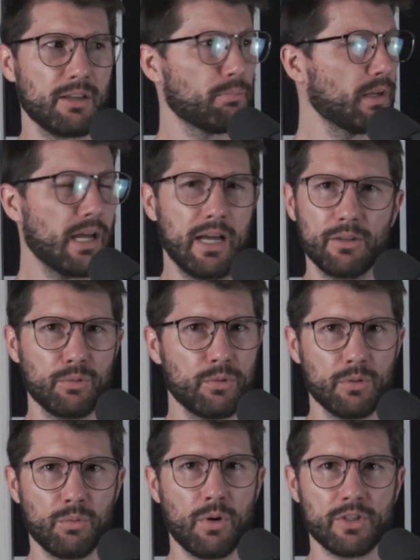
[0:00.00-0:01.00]
but I don't want to
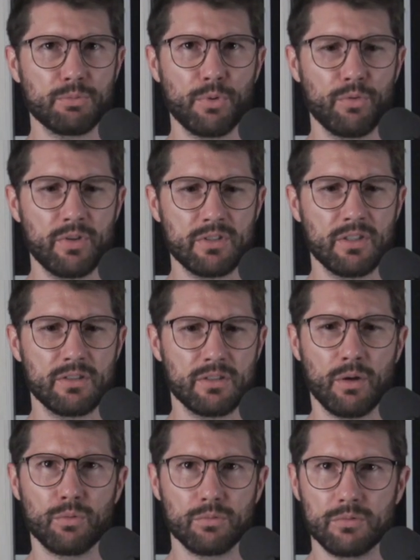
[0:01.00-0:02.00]
watch movies that
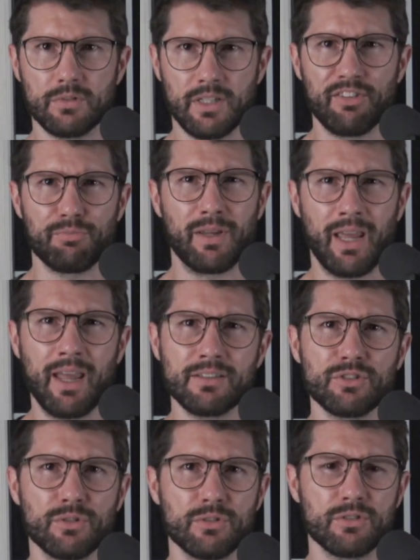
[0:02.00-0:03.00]
don't give me
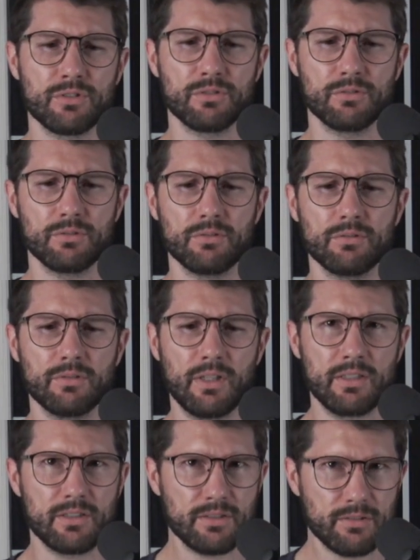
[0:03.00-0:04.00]
answers. That's